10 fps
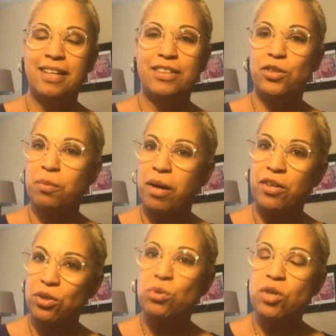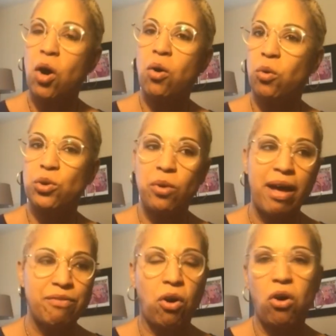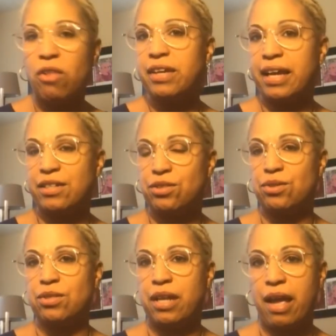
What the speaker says: you have all the answers.